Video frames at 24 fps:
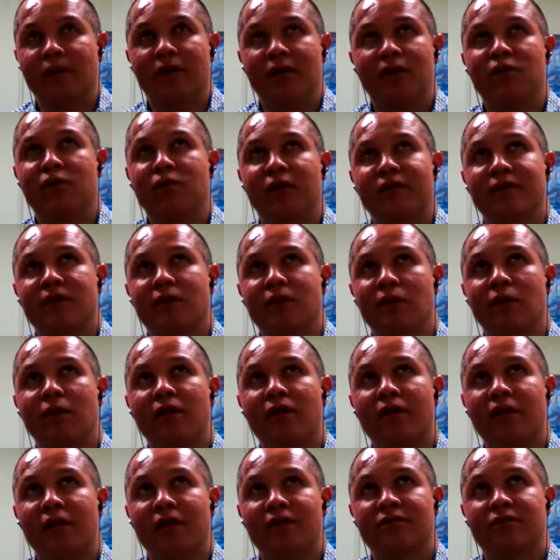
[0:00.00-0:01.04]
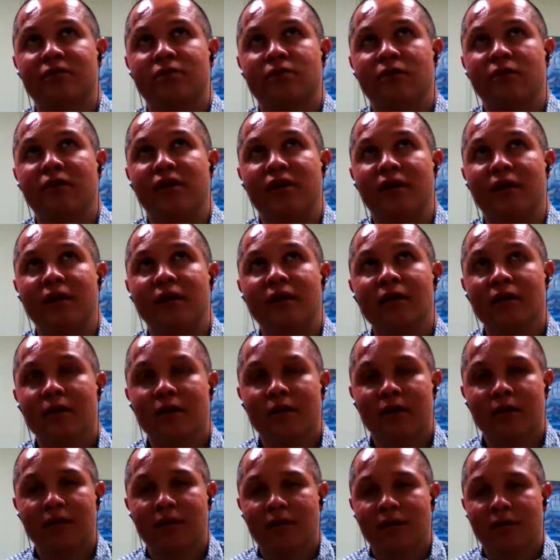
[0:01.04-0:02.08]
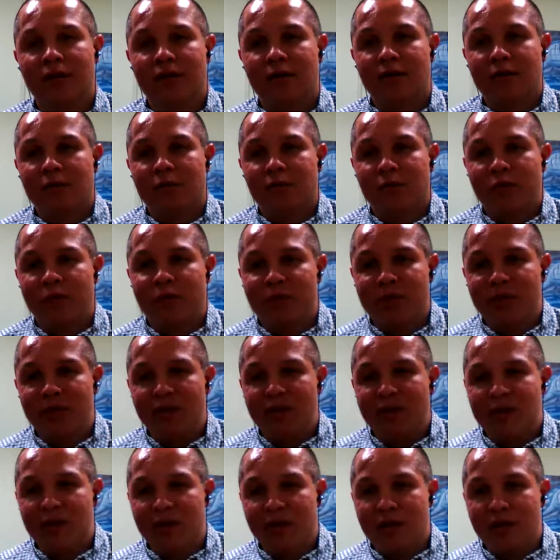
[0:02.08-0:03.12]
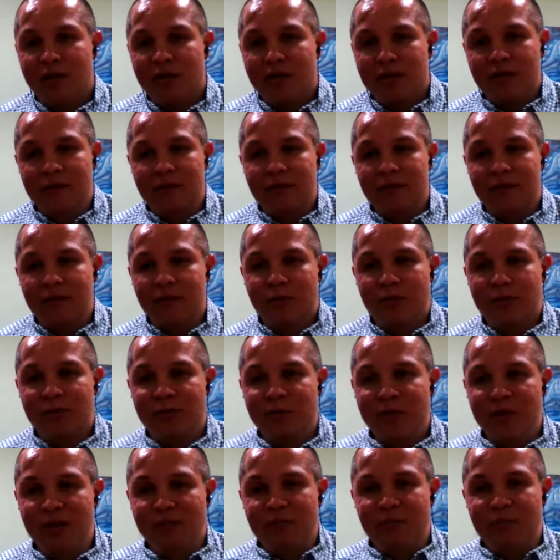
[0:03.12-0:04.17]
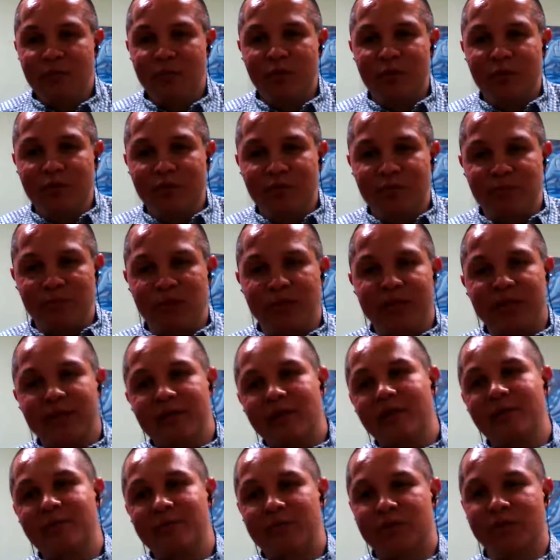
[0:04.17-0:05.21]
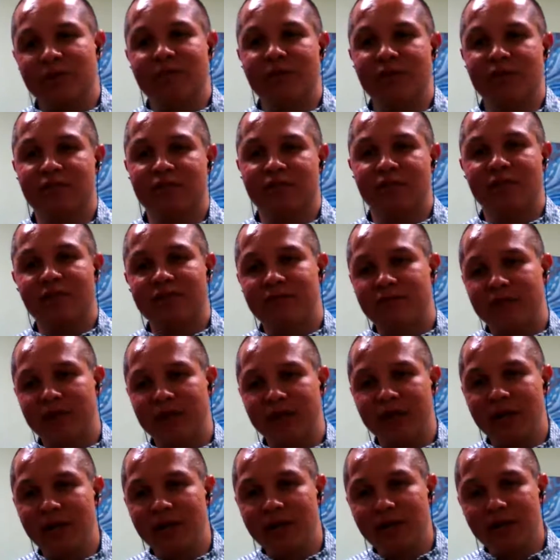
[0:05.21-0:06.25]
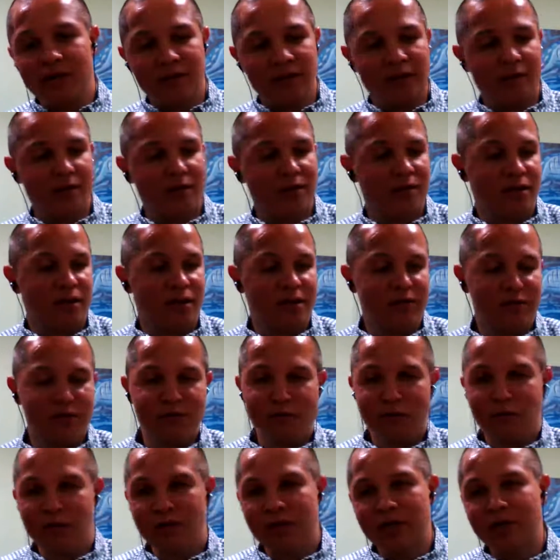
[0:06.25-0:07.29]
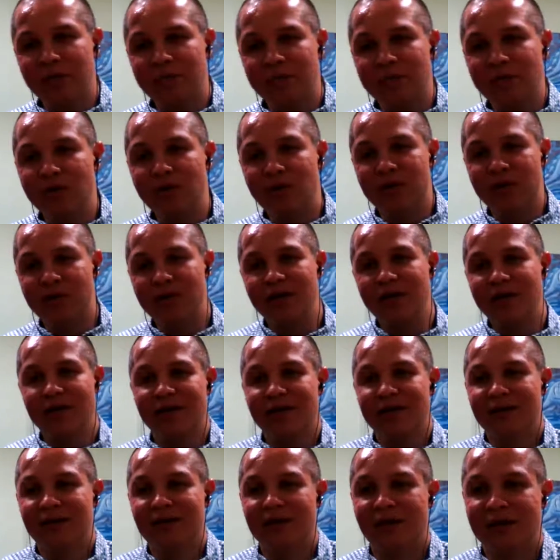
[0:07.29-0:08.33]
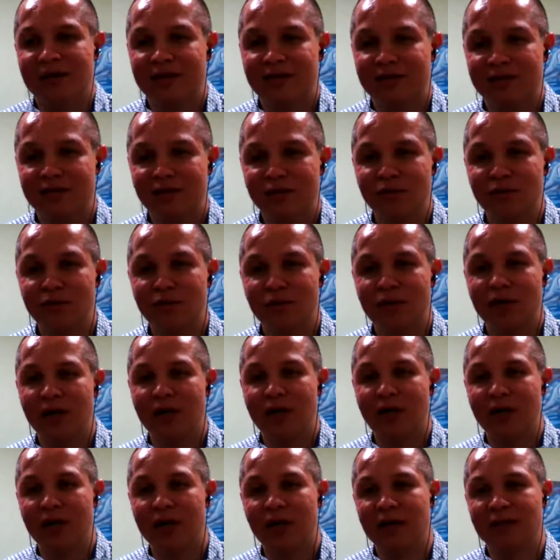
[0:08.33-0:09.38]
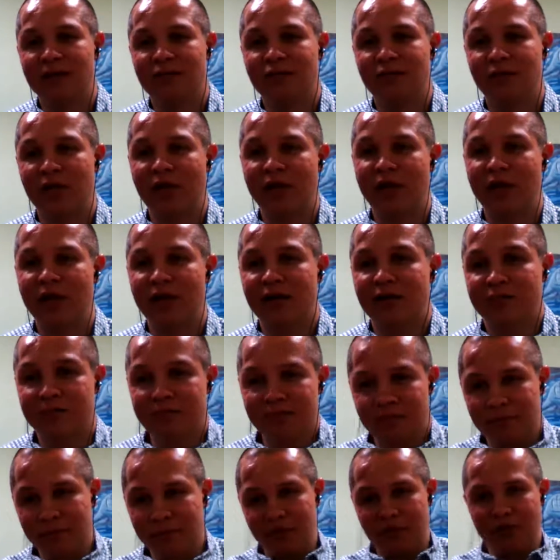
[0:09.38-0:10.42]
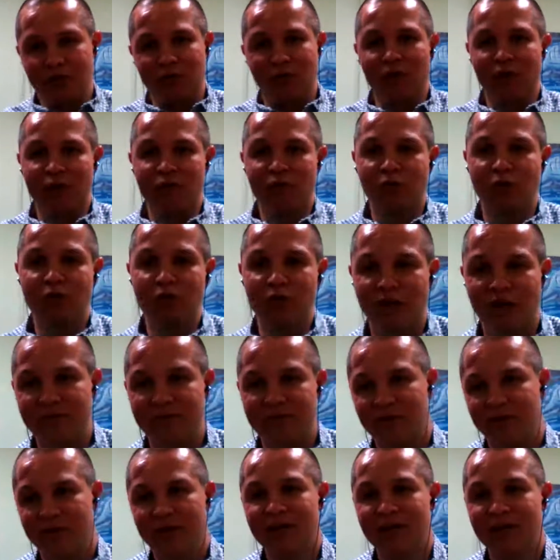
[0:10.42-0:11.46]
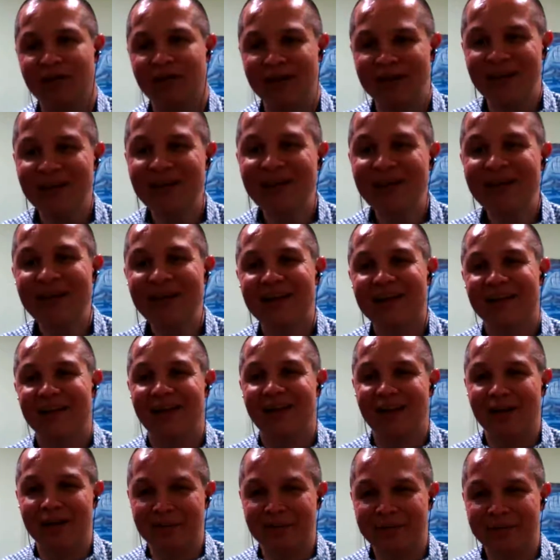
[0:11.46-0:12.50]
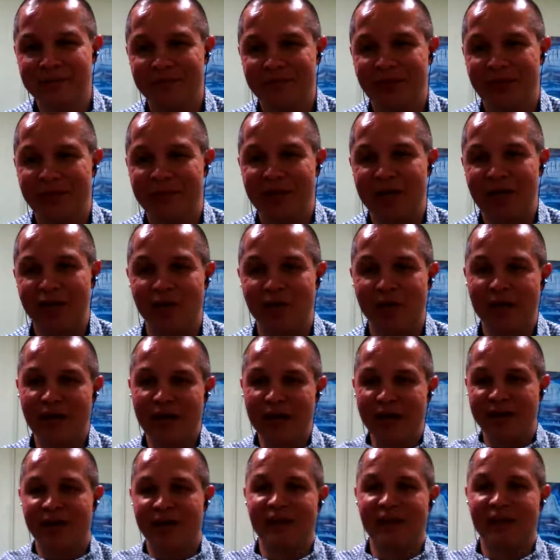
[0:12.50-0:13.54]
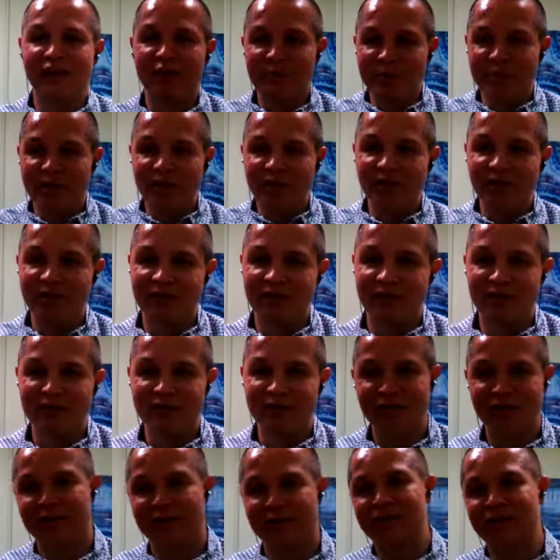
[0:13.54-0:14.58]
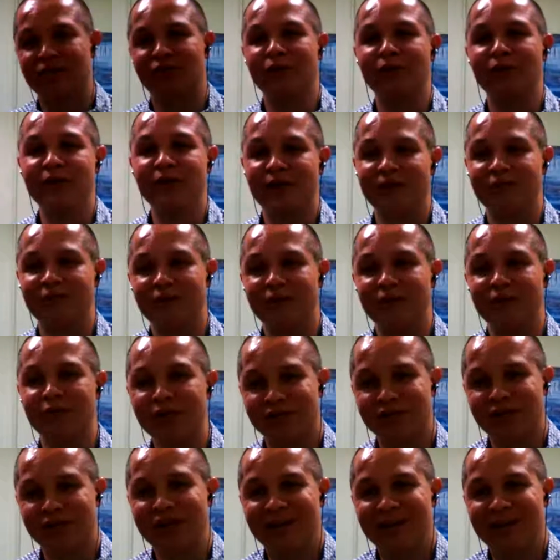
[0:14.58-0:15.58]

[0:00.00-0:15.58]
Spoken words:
who would have known that Estonia would be would be breaking pretty much every rule in the book as to how to quote unquote govern. I mean, you and I can now be citizens of Estonia if we wish.